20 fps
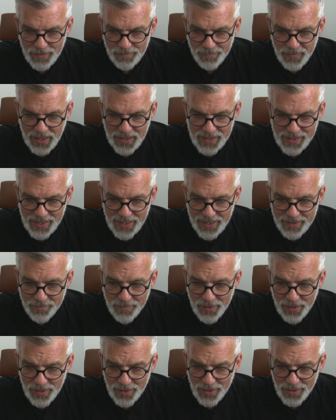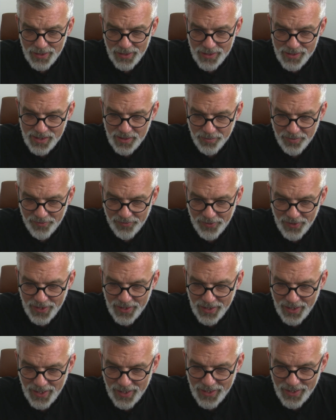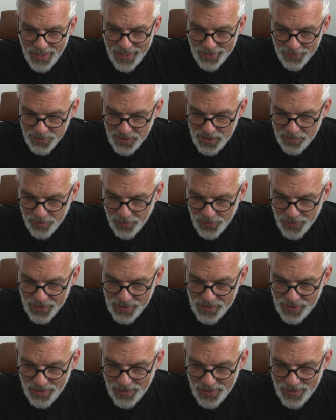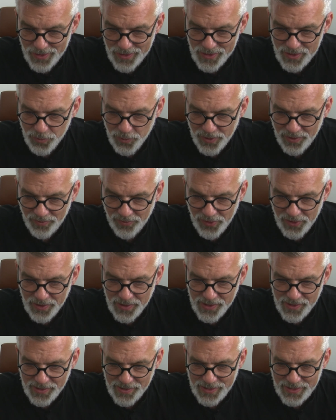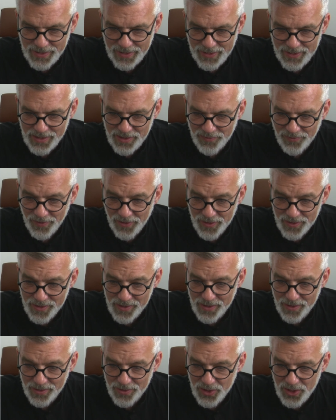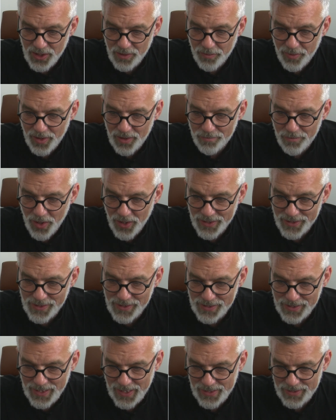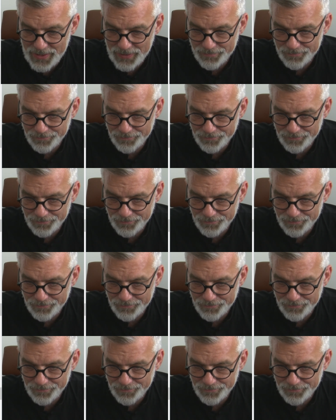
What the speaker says: Its aim is to provide a counterpoint to what it views as today's faster, cheaper mindset.